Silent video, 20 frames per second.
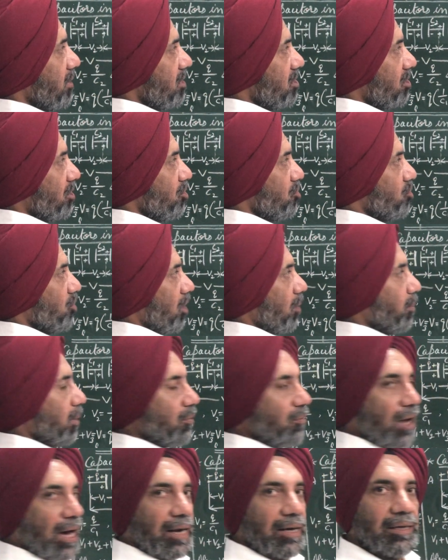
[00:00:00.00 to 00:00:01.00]
this equation number
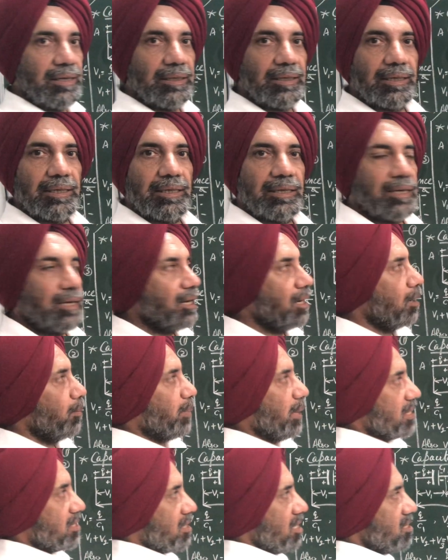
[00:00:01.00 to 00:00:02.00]
1,
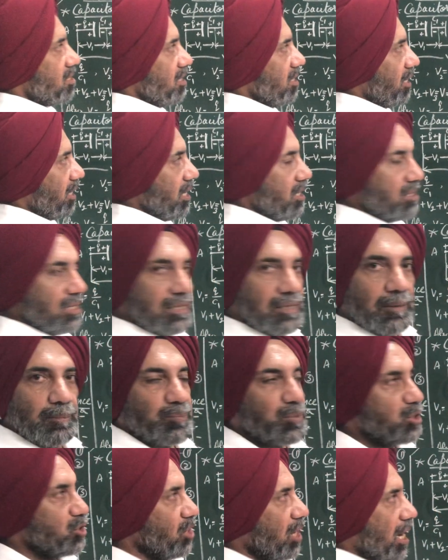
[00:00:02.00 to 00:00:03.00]
capacitance increases,
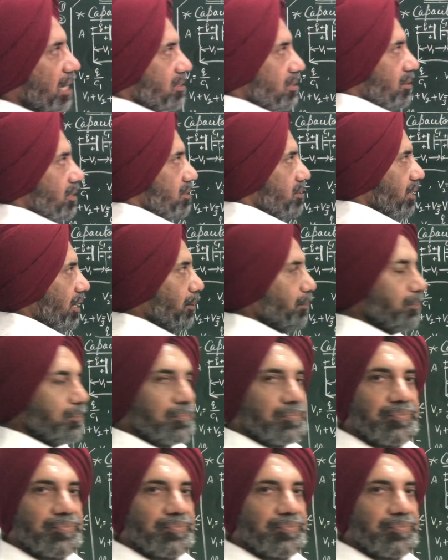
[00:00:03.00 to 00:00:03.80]
the charge is the same.